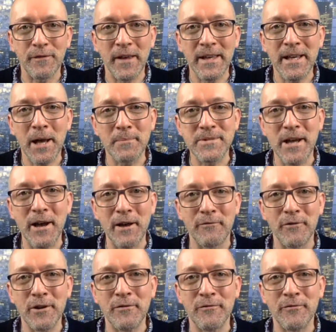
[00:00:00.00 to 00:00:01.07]
Comes out
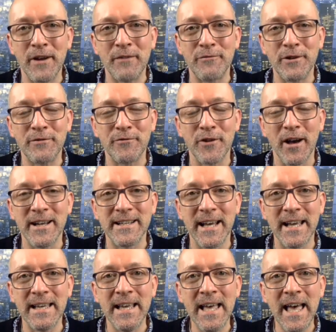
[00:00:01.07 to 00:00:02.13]
every Friday.